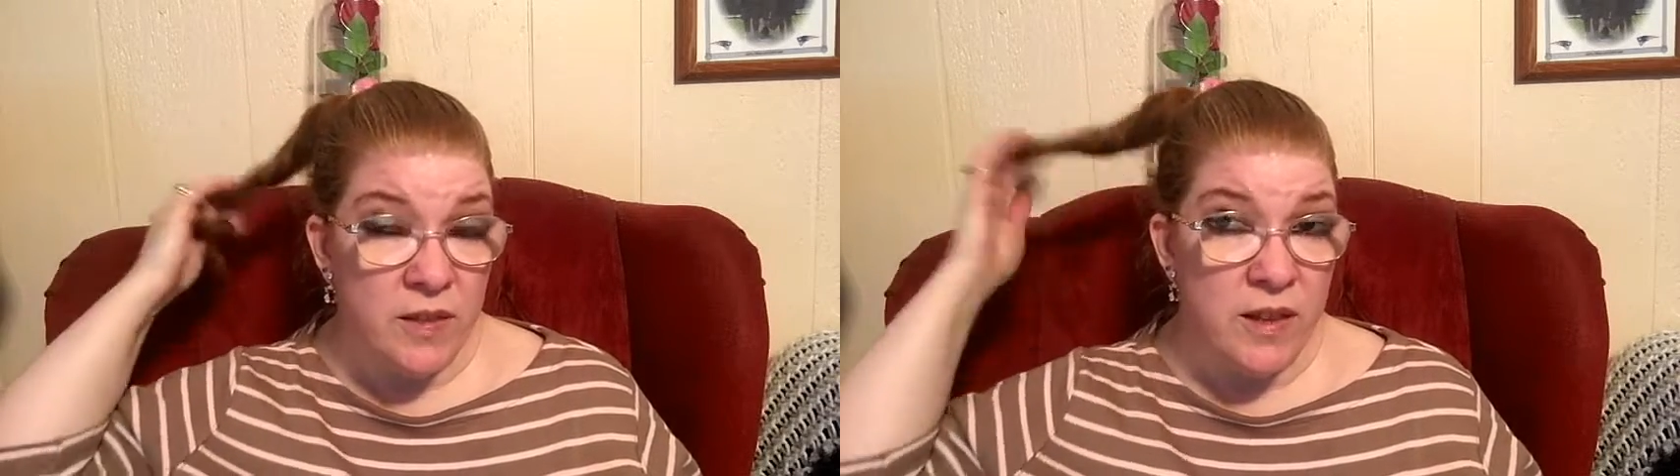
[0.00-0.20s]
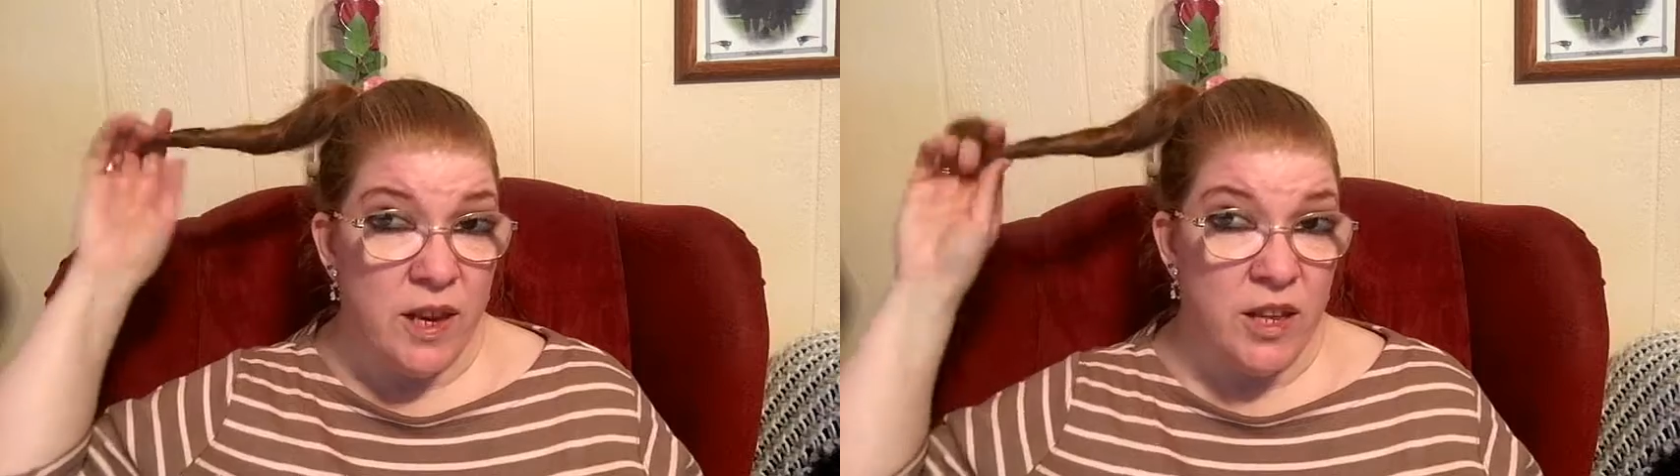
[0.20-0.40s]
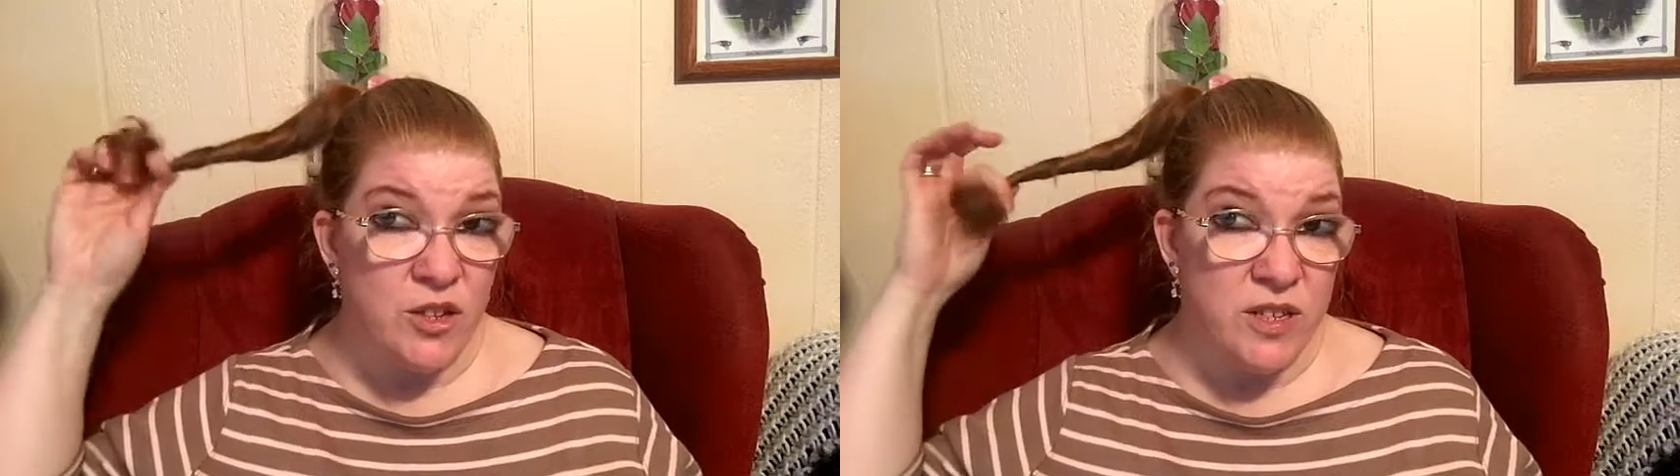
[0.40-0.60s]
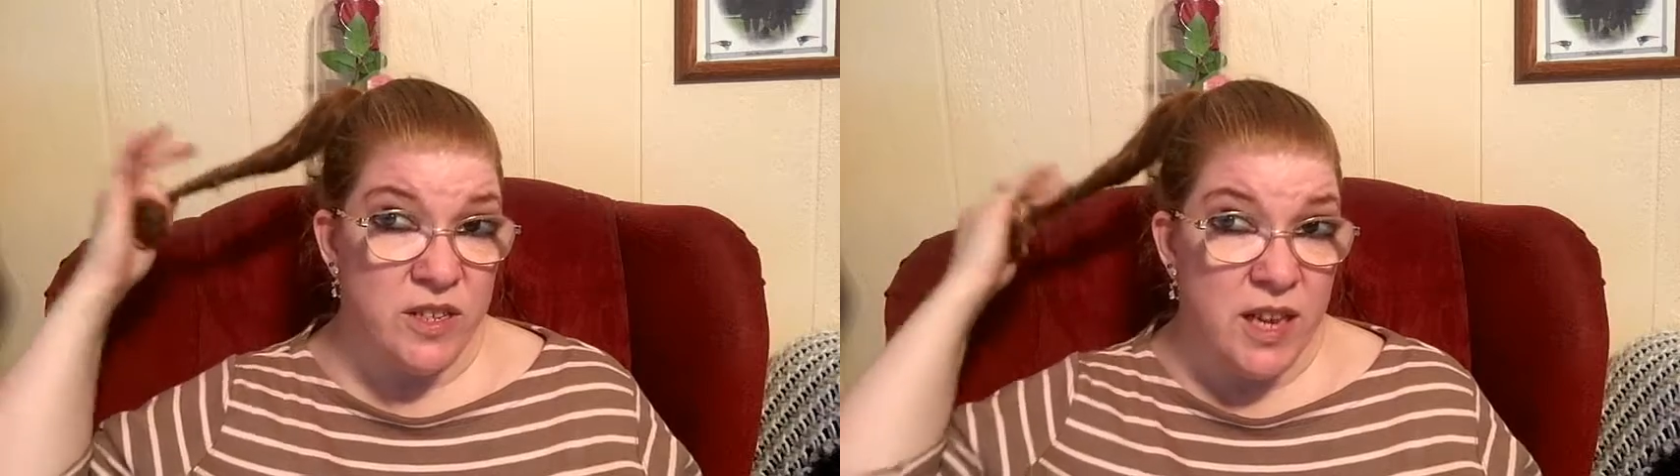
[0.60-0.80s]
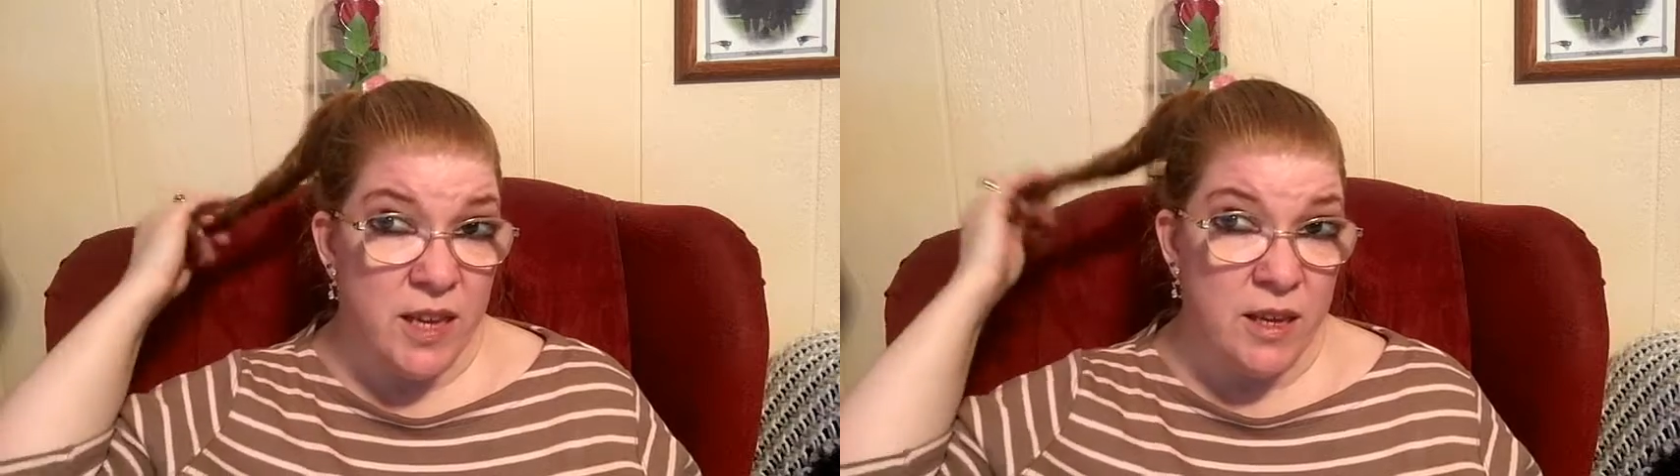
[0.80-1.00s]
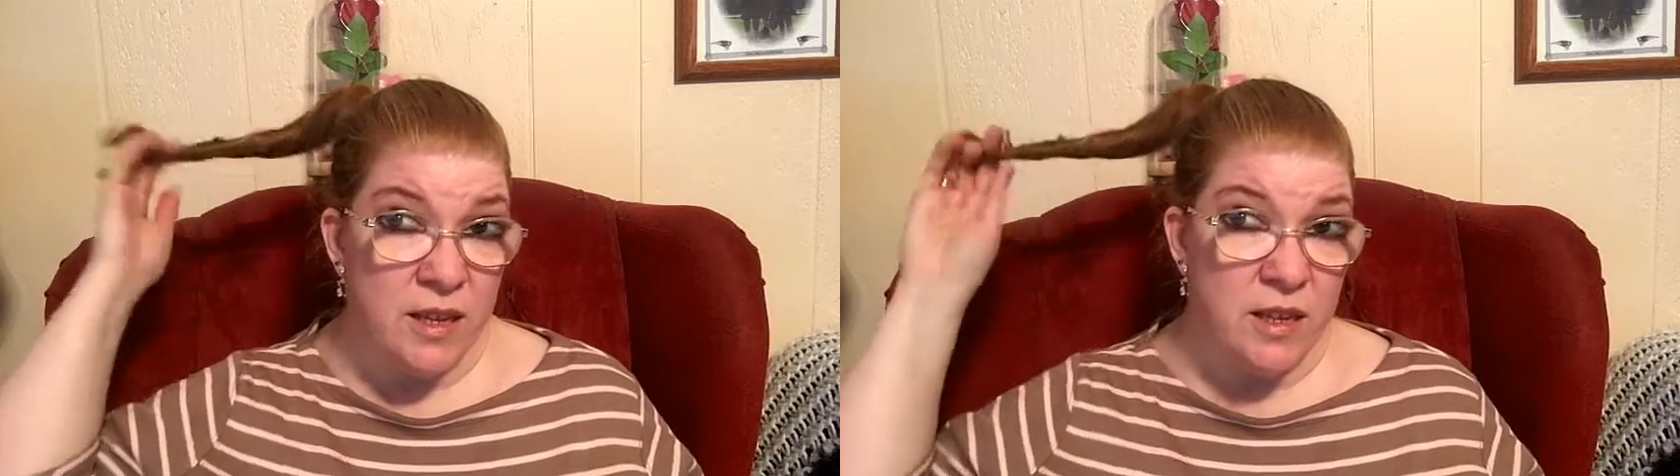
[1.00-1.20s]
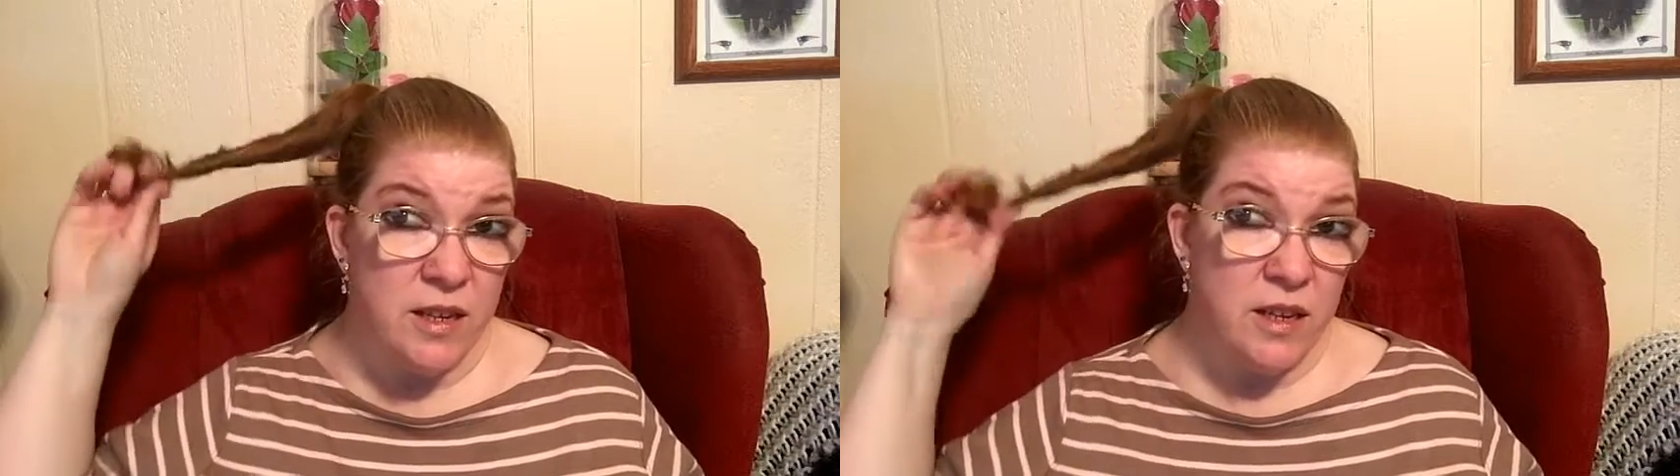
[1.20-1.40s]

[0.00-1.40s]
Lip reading: and then I just take it